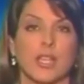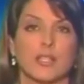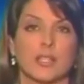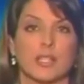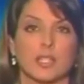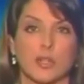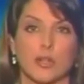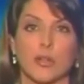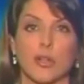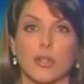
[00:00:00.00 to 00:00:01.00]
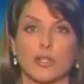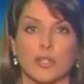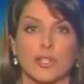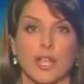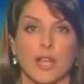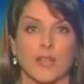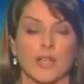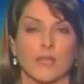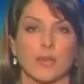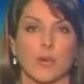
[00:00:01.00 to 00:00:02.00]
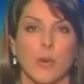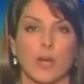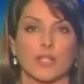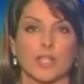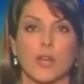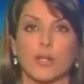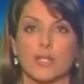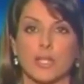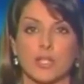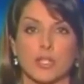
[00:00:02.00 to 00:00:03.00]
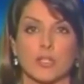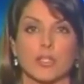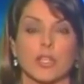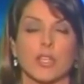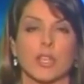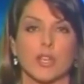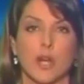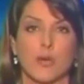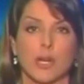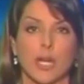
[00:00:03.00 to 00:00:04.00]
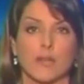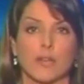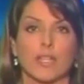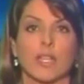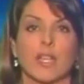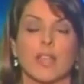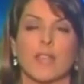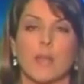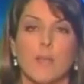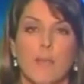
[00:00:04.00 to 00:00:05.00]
It's an external ultrasound that requires no incisions, no recovery, that